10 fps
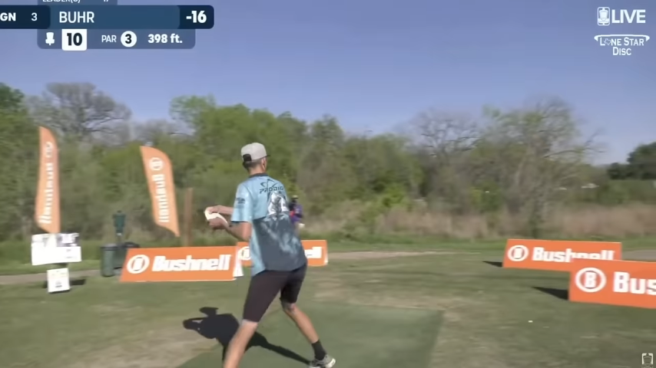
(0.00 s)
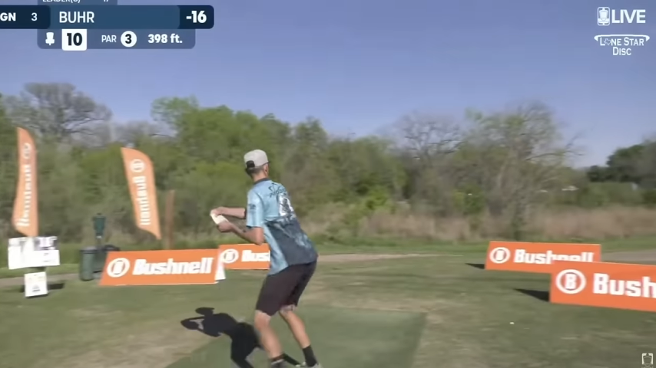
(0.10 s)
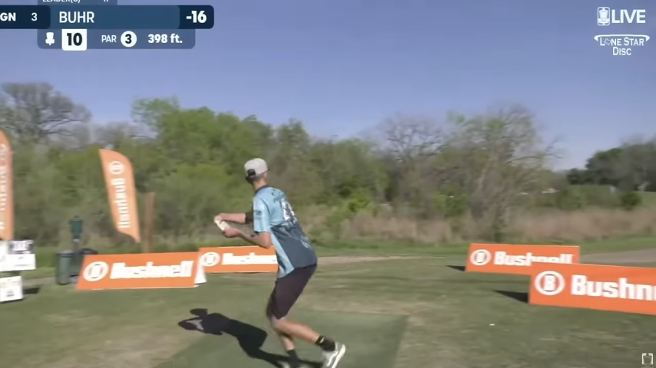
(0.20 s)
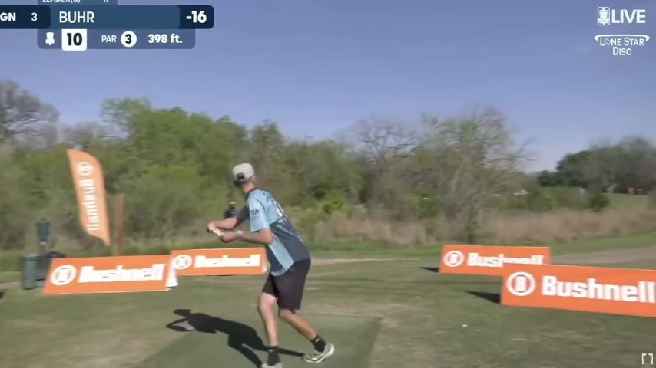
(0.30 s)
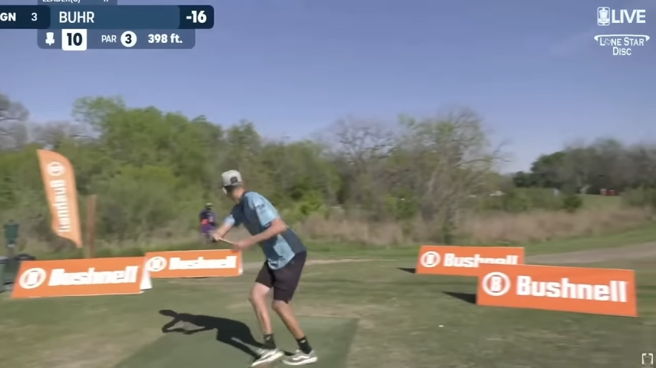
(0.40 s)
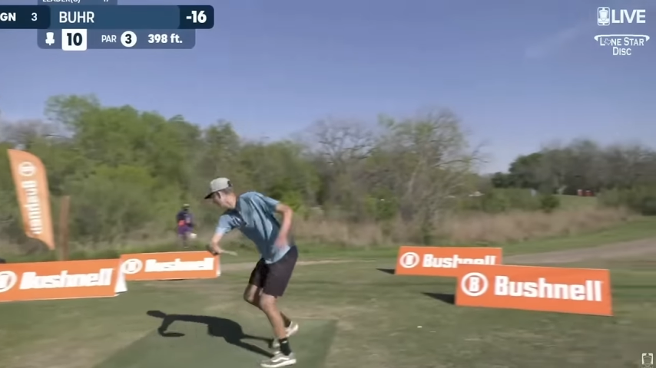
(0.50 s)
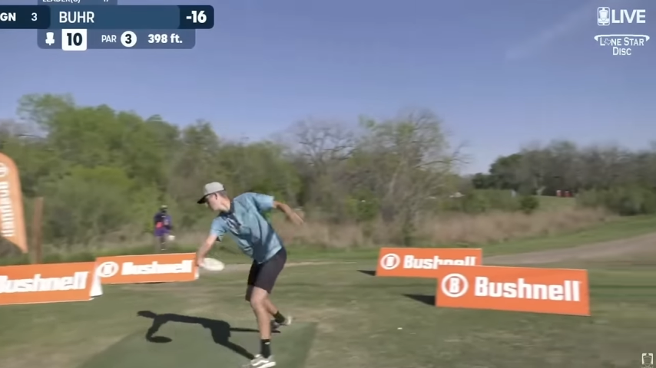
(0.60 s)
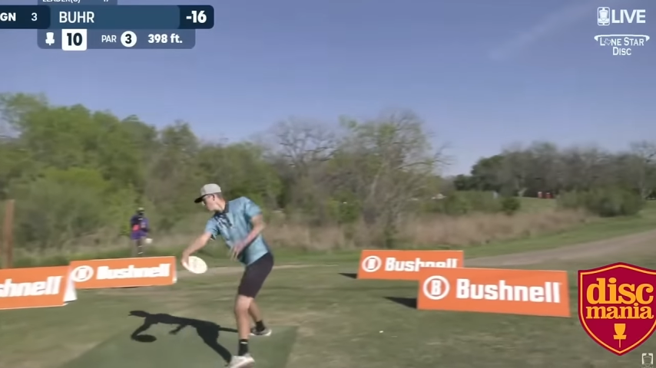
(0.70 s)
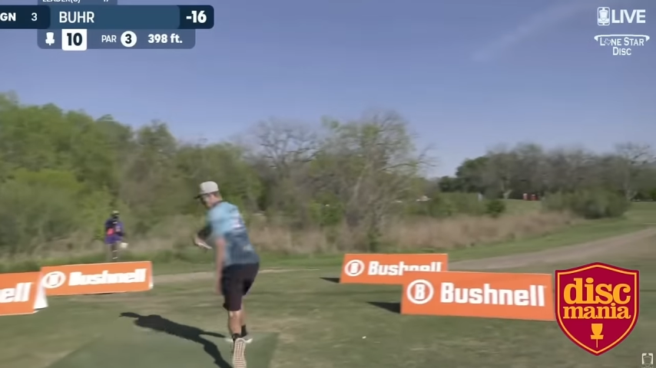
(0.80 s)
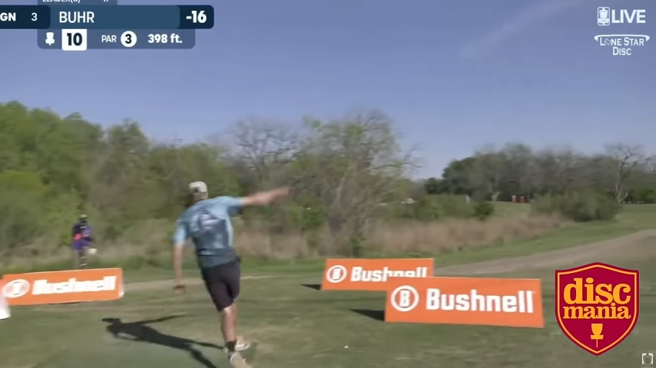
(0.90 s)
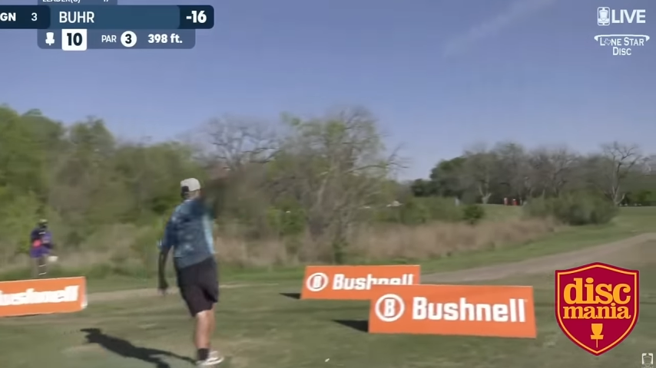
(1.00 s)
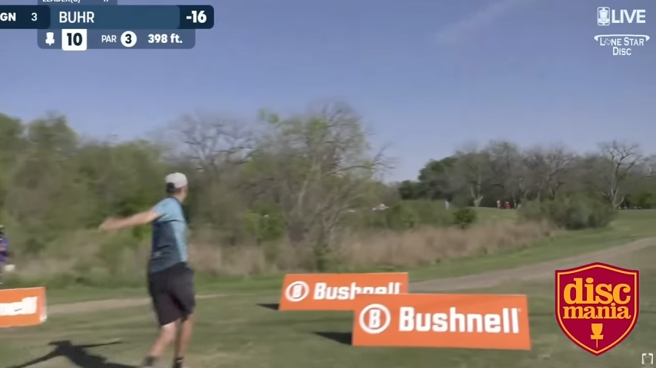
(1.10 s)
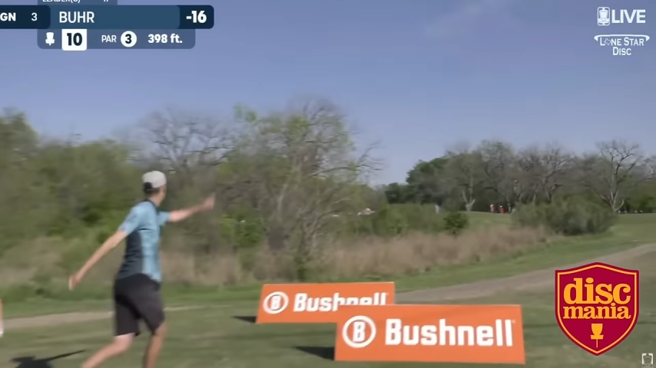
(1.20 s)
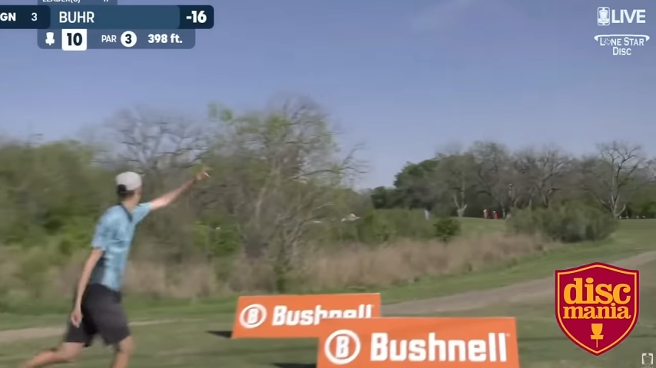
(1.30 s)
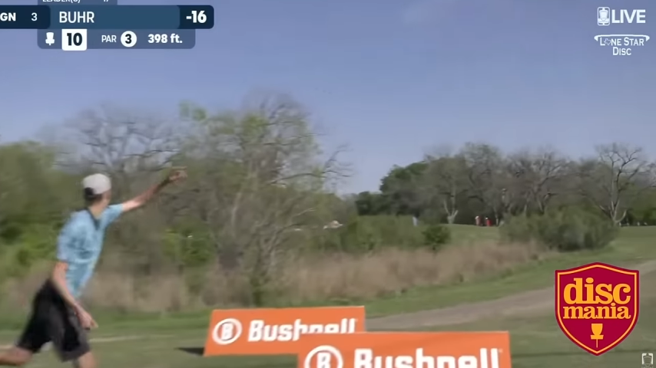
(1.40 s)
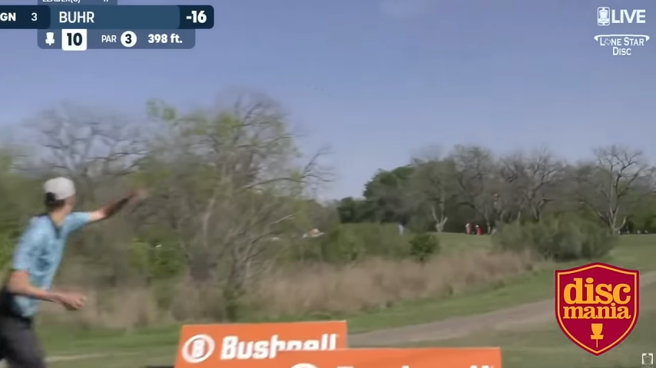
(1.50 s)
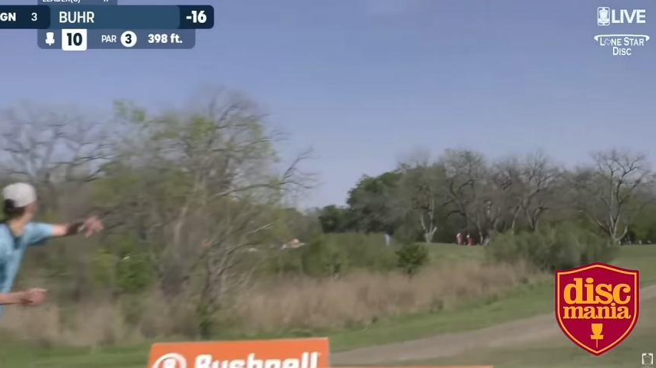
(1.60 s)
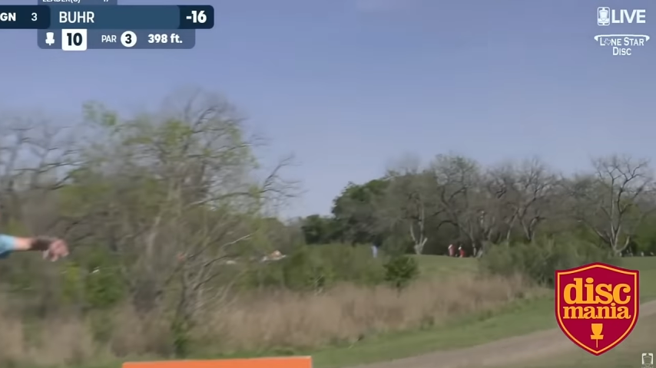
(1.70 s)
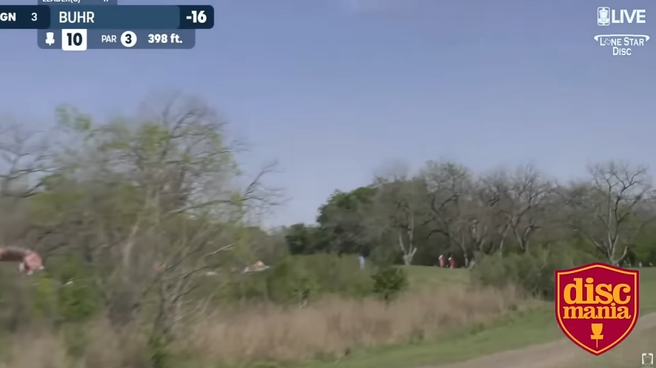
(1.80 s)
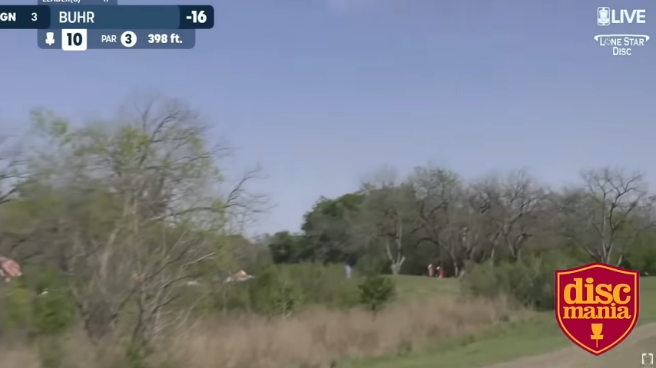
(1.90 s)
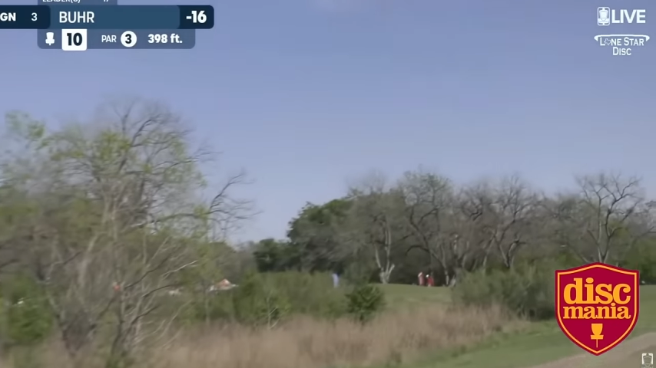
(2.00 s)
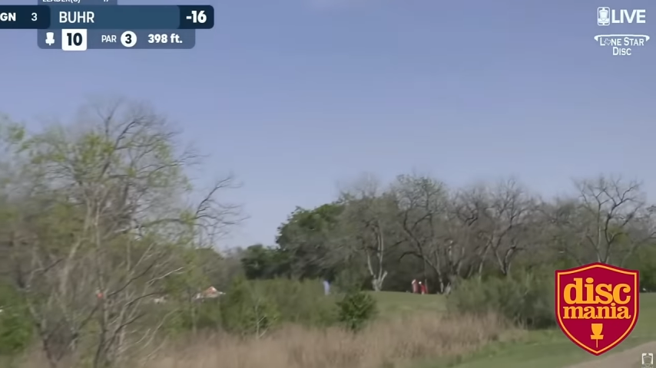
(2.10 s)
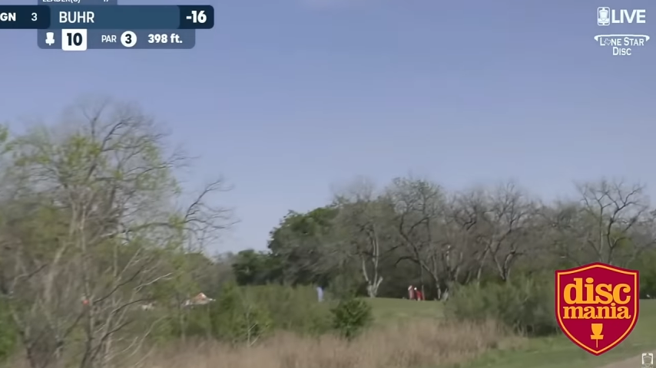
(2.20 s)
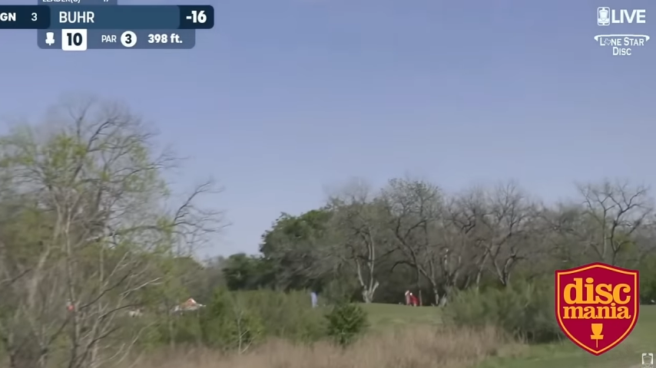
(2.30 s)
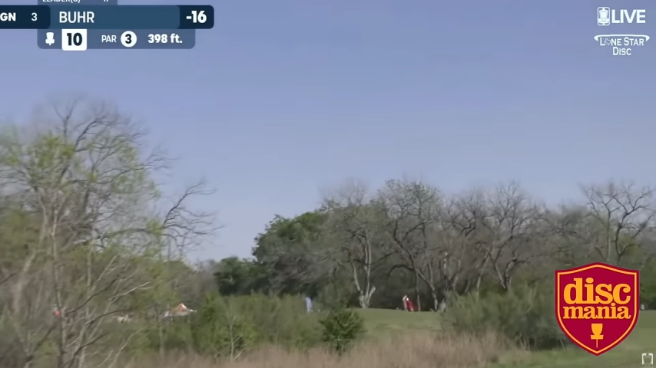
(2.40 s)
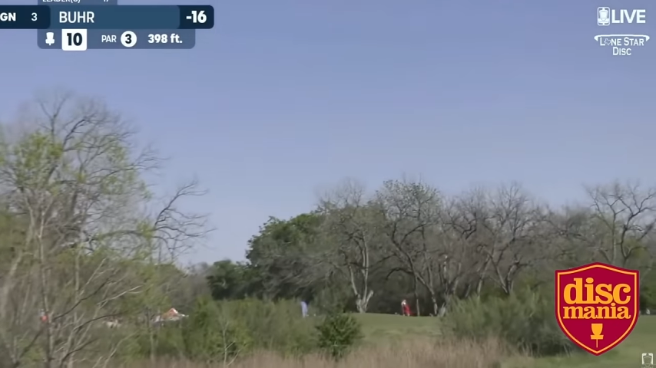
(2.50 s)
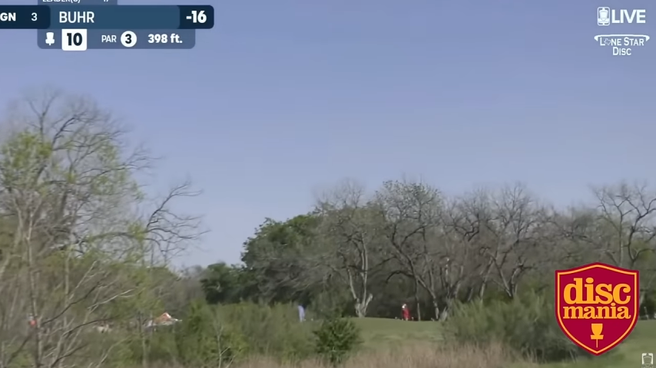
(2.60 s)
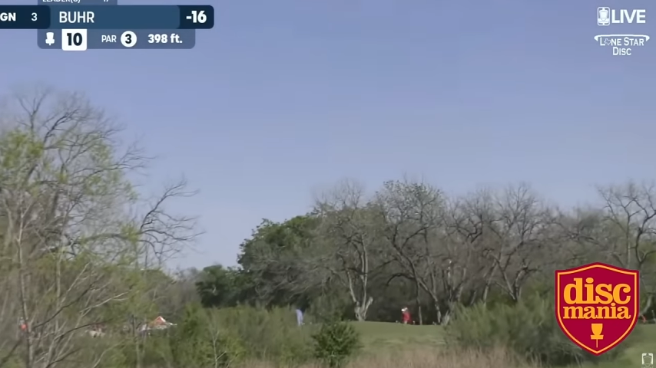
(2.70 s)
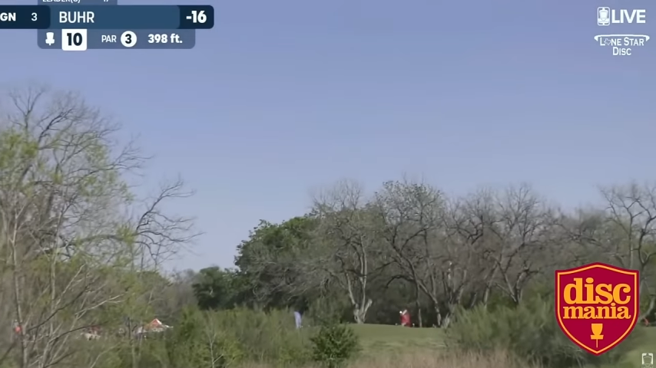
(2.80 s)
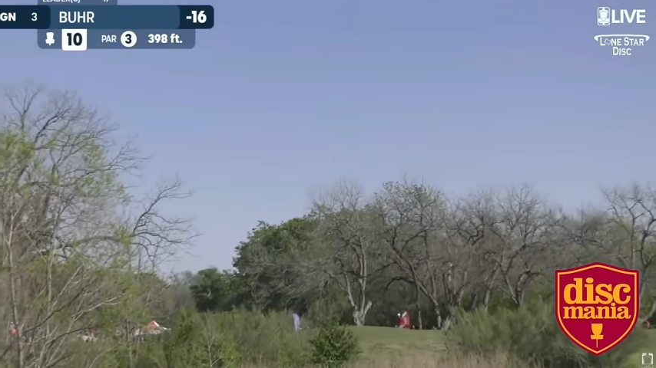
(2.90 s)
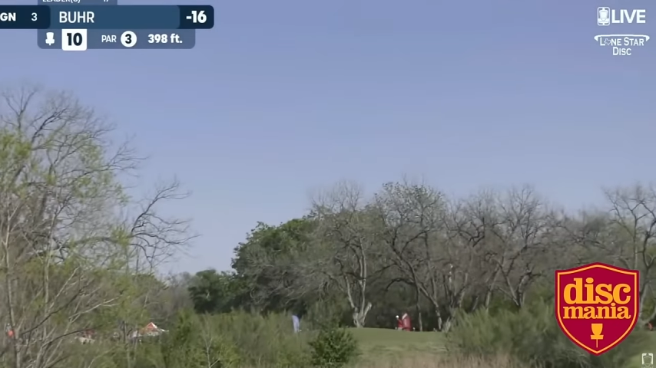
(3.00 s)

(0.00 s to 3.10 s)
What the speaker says: Nobody's mouth can be seen.